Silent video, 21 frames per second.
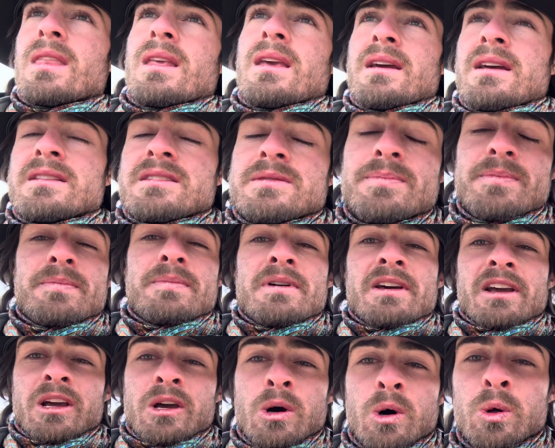It's a
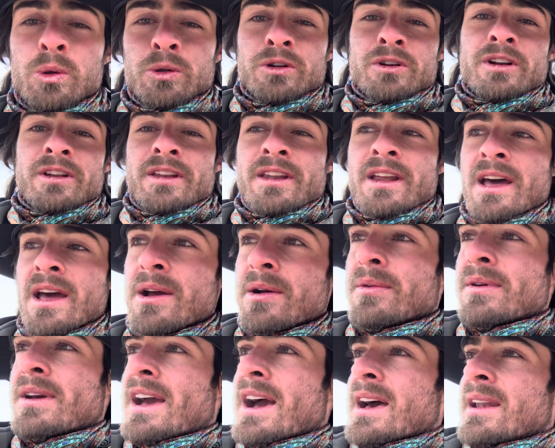bit colder today.
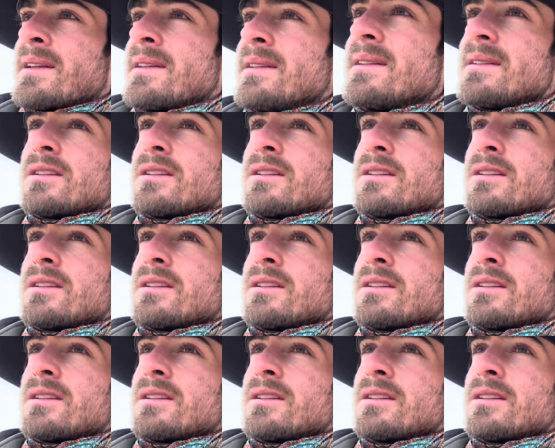We had